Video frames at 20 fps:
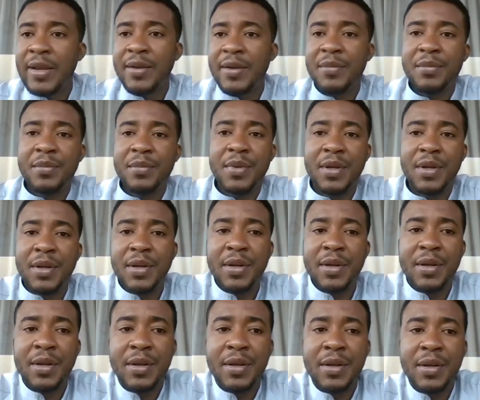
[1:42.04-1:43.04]
I am
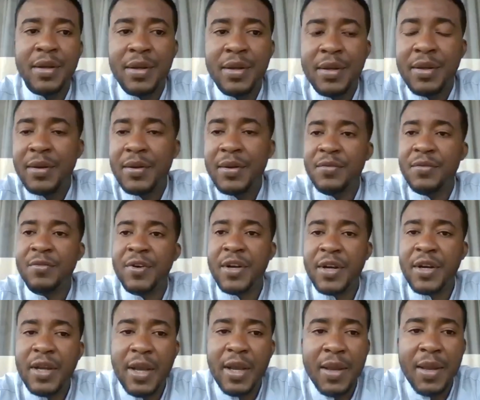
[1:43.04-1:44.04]

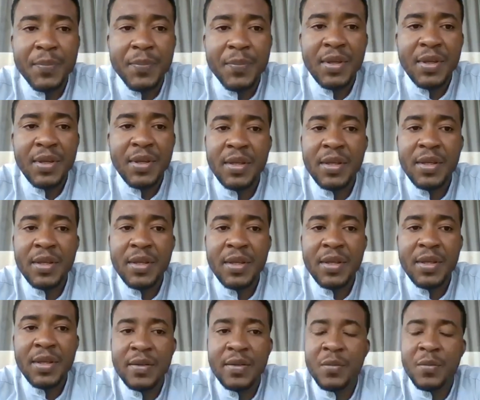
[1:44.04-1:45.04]
very happy. It's a
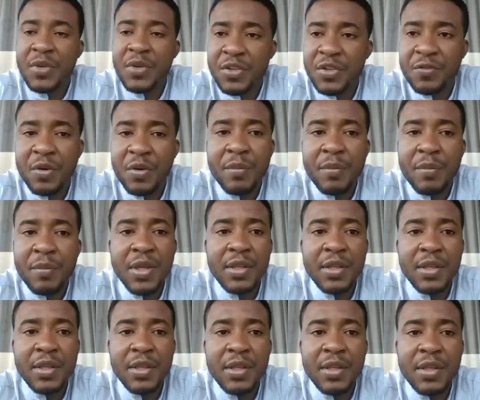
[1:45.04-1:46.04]
pleasure for me
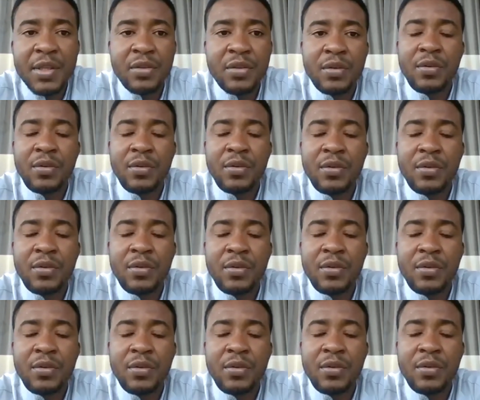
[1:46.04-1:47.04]

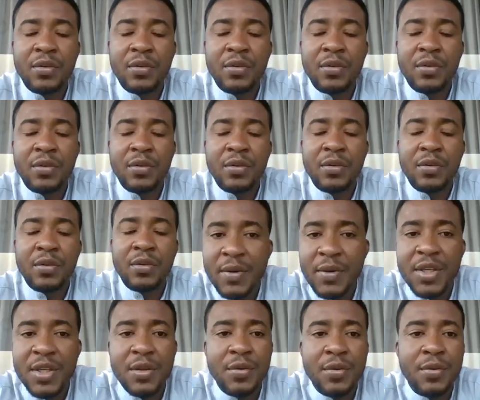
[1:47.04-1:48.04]
to be here
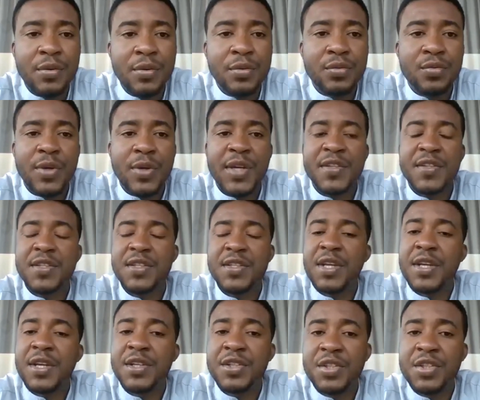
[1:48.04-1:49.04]
with you to
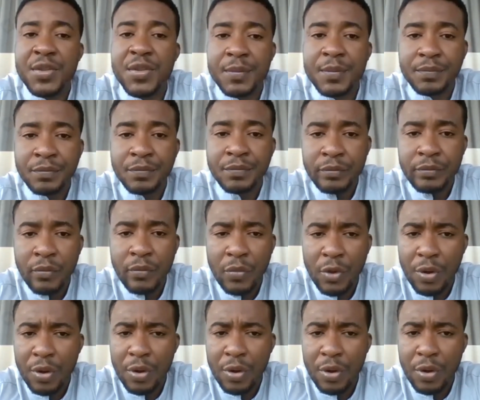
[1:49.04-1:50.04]
exchange
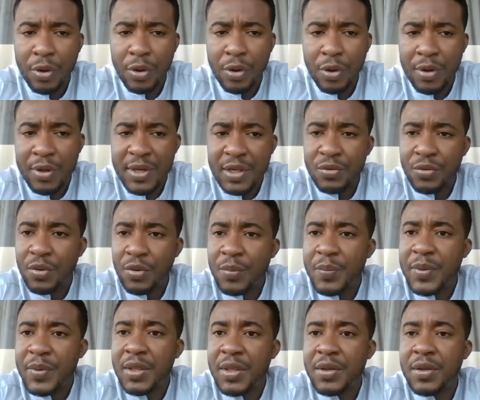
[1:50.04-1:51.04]
on a
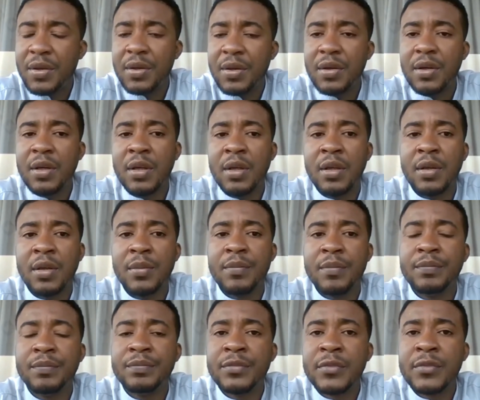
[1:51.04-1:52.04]
topic
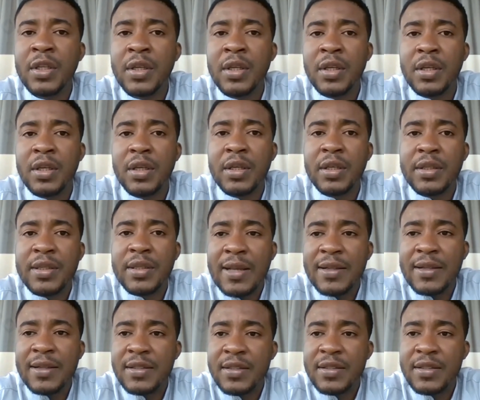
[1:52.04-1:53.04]

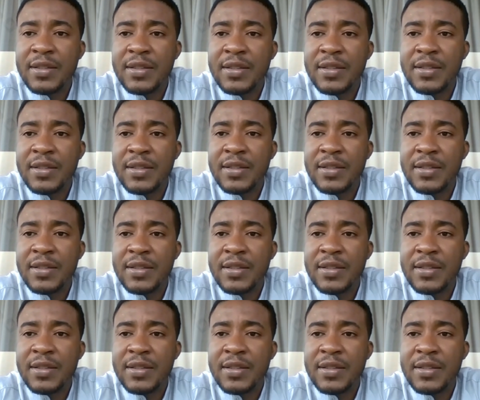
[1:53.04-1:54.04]
that I
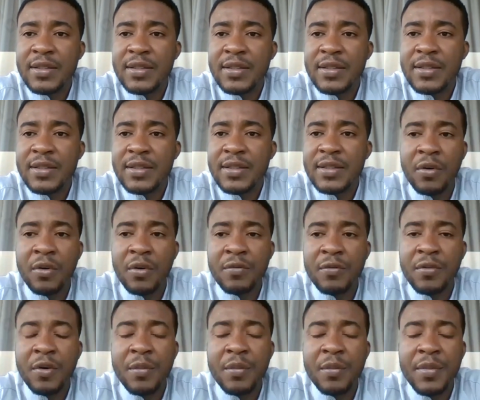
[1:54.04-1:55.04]
think is
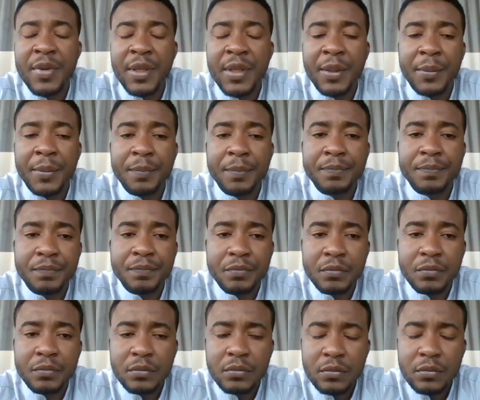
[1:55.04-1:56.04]
fundamental for
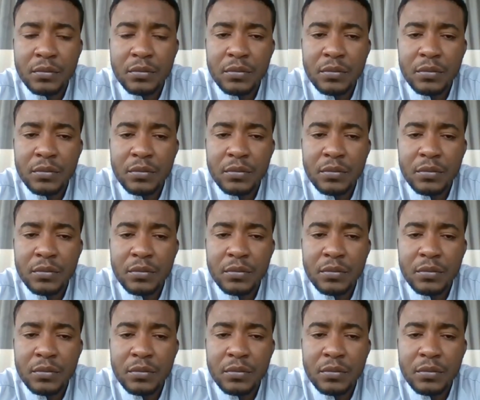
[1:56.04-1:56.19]
me